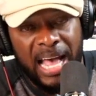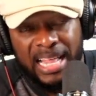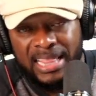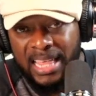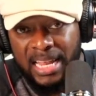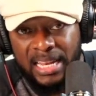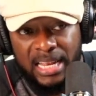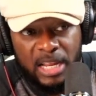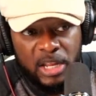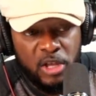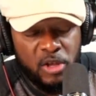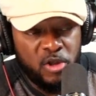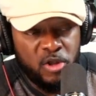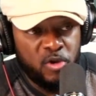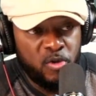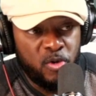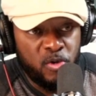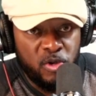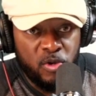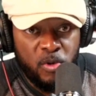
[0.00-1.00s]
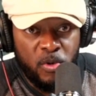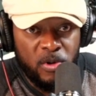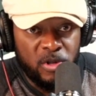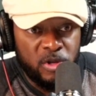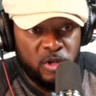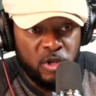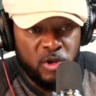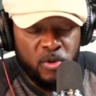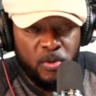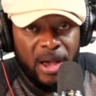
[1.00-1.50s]
I think that
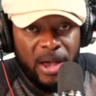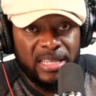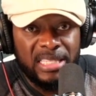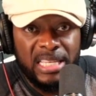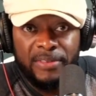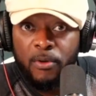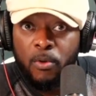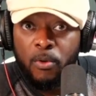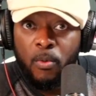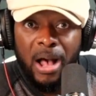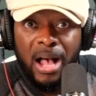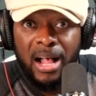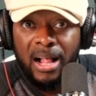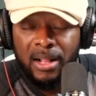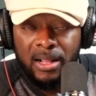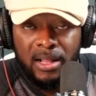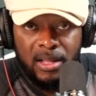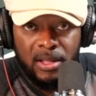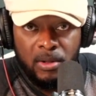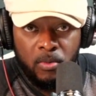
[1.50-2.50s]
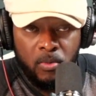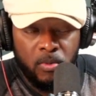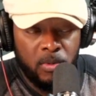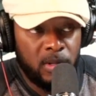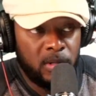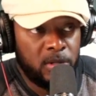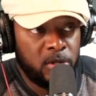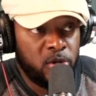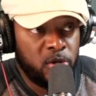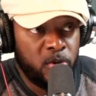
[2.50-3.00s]
the U.S., even while
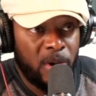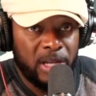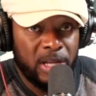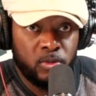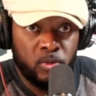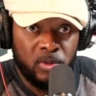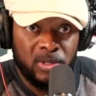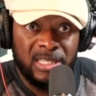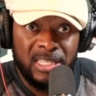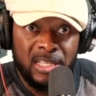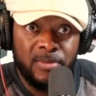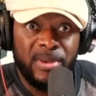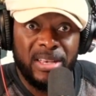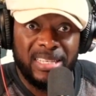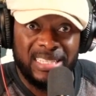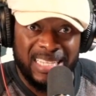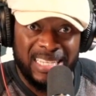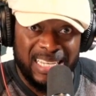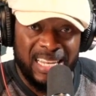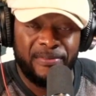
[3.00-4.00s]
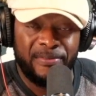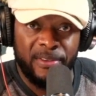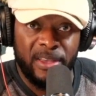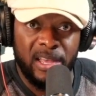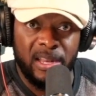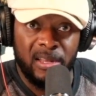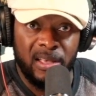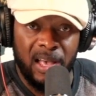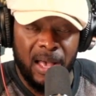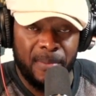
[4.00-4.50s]
U.S. will still be
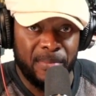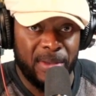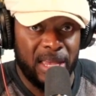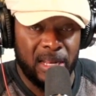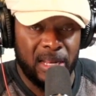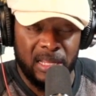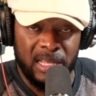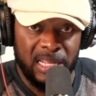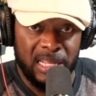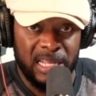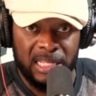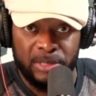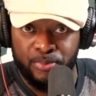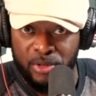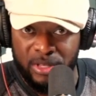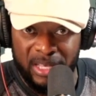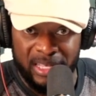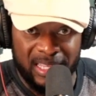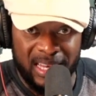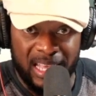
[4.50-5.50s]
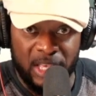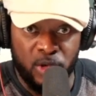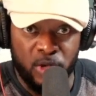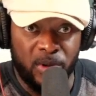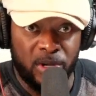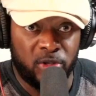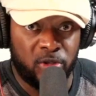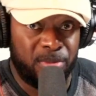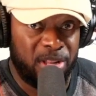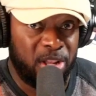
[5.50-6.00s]
significant, I mean, it's projected that
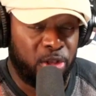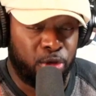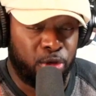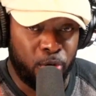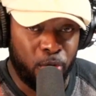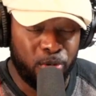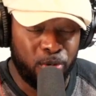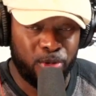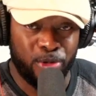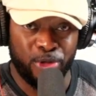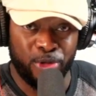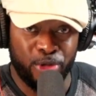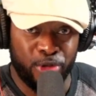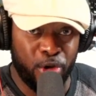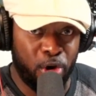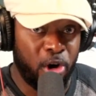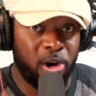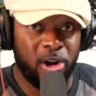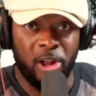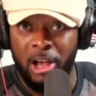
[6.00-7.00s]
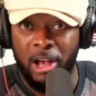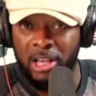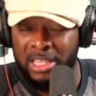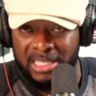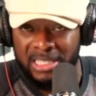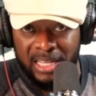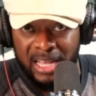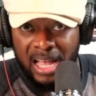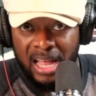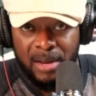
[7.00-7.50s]
U.S. will be the third
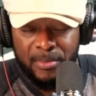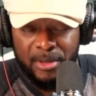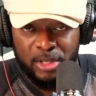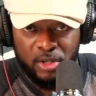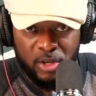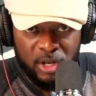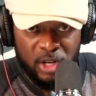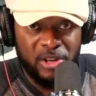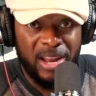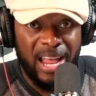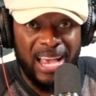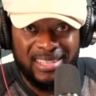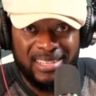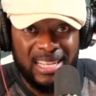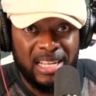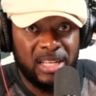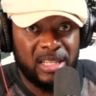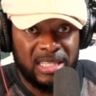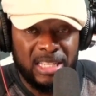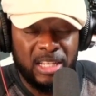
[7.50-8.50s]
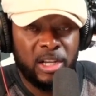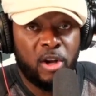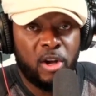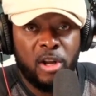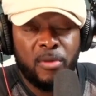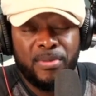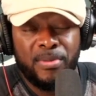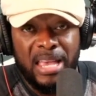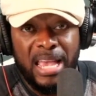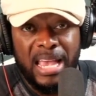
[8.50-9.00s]
largest economy. So the United States is still
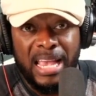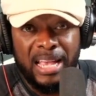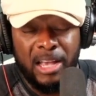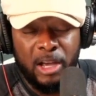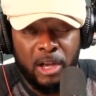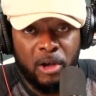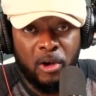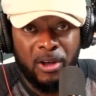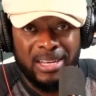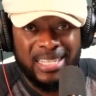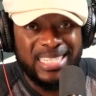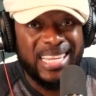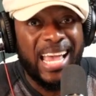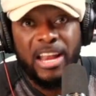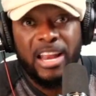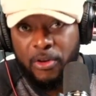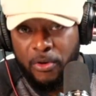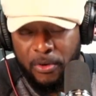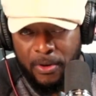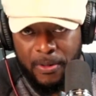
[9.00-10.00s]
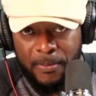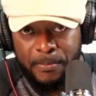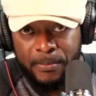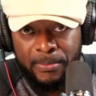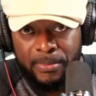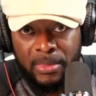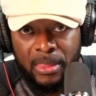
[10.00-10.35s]
going to be a contender